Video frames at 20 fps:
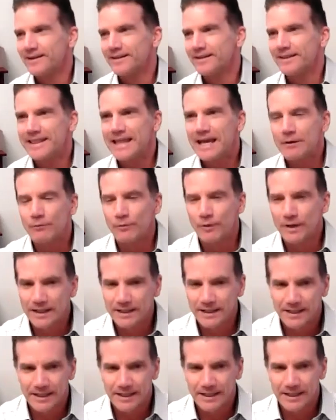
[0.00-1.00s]
They
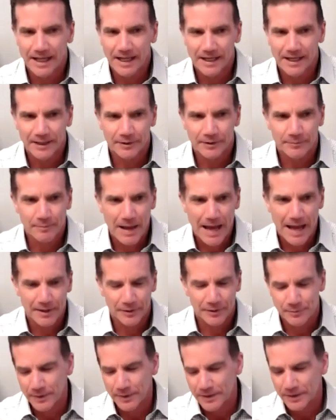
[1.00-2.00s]
really like Matt's
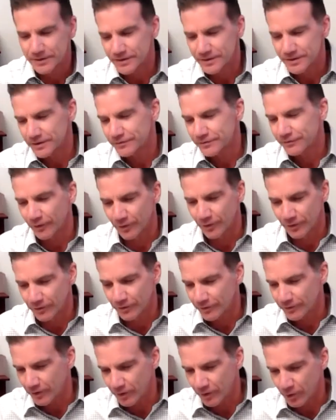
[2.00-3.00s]
business for a whole
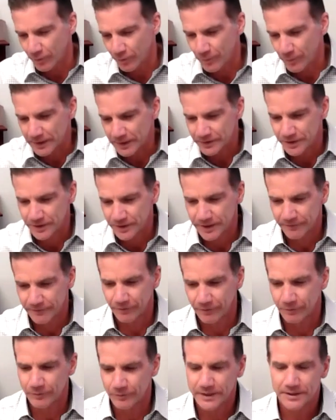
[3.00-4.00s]
bunch of different
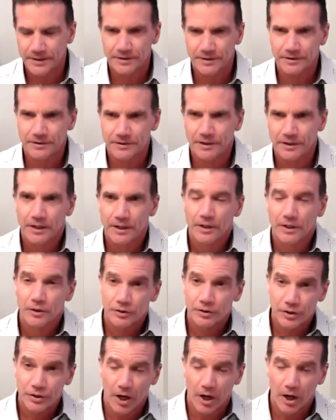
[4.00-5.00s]
reasons.
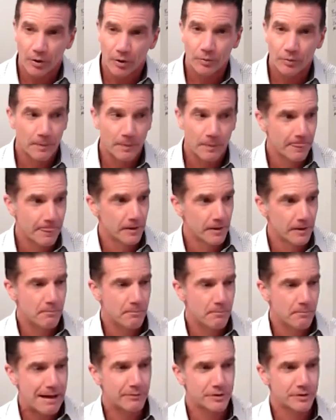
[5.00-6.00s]
So Matt
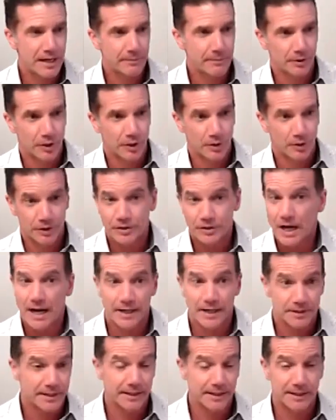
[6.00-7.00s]
was able to go to John and
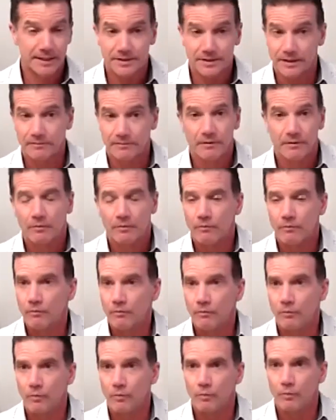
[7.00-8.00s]
say, listen,
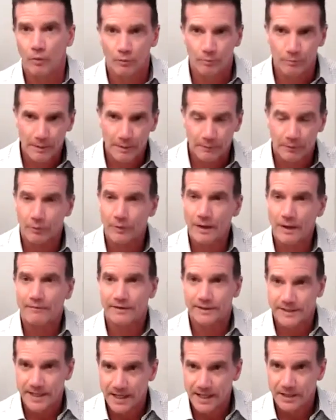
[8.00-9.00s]
remember we have a
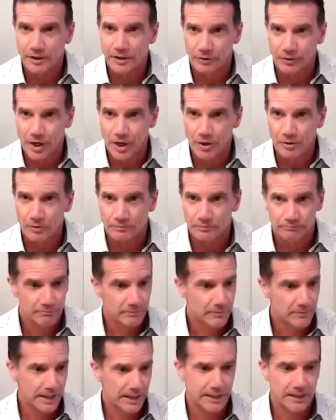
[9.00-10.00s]
10-year note?
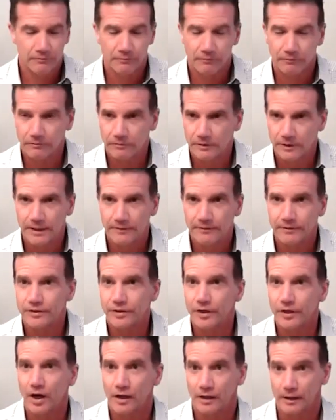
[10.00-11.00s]
I can give it
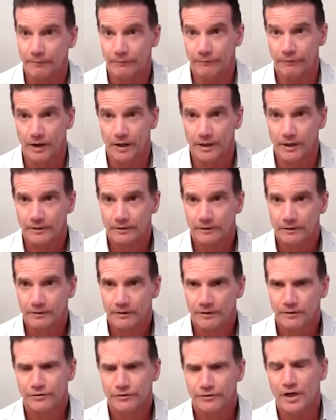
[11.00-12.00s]
to you all up front.
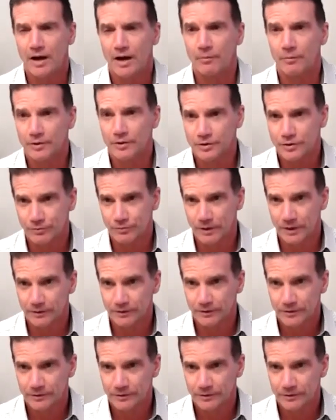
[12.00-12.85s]
John was thrilled.